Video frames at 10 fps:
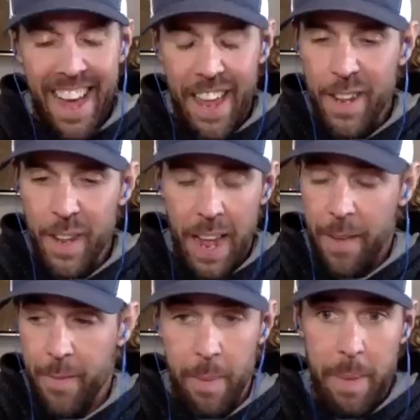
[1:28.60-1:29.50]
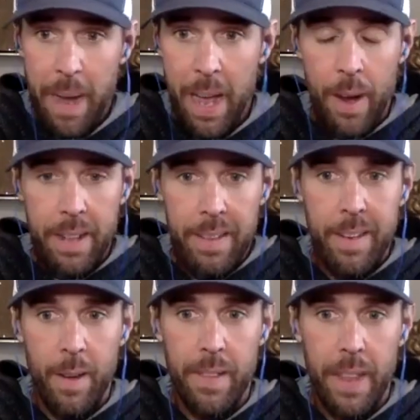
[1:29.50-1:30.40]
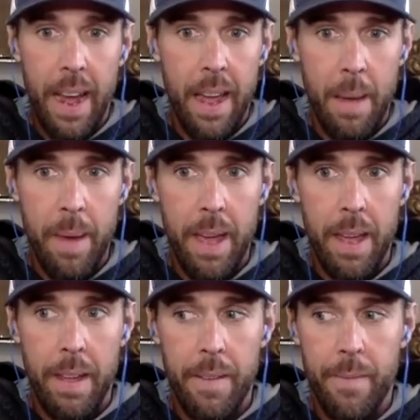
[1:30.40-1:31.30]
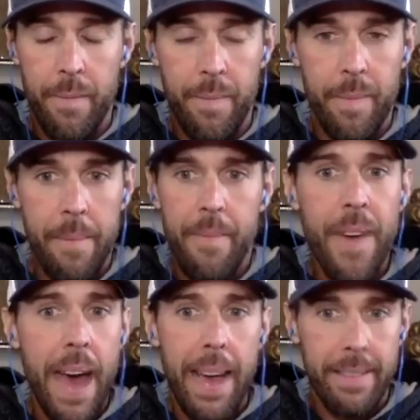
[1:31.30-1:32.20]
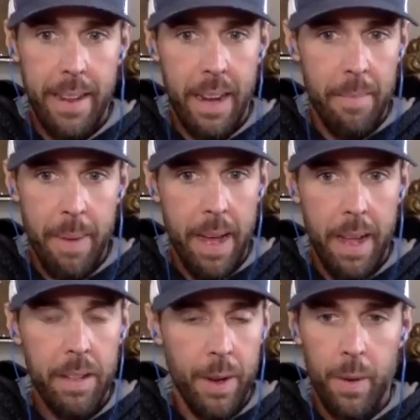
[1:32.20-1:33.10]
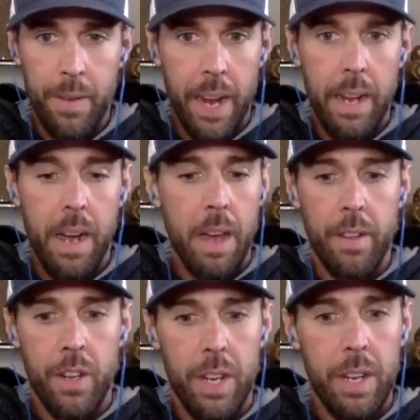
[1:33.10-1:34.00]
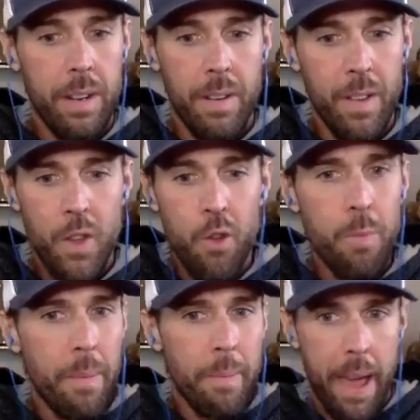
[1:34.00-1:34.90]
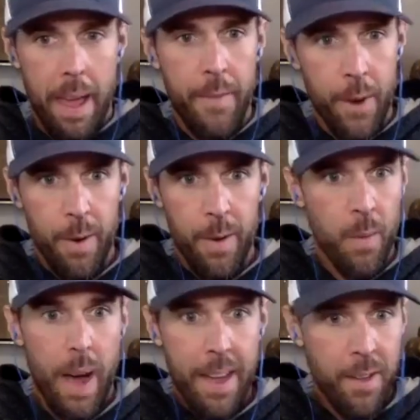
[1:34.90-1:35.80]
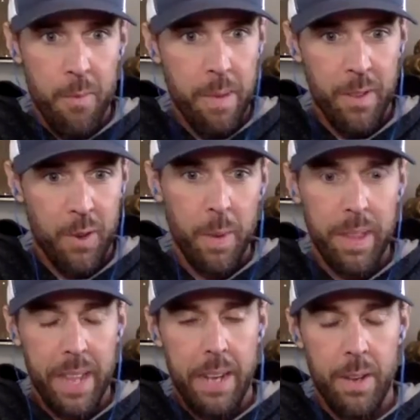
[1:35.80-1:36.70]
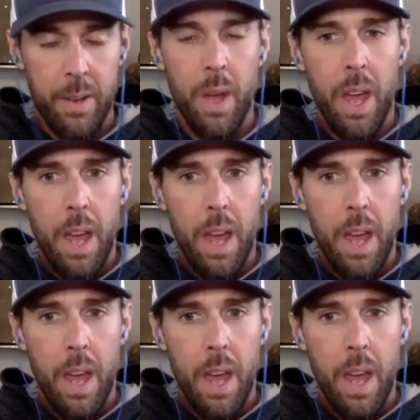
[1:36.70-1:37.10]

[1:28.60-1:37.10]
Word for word: and if my audience knows that i am a i'm fascinated by clinical psychology and human behavior and why humans do what they do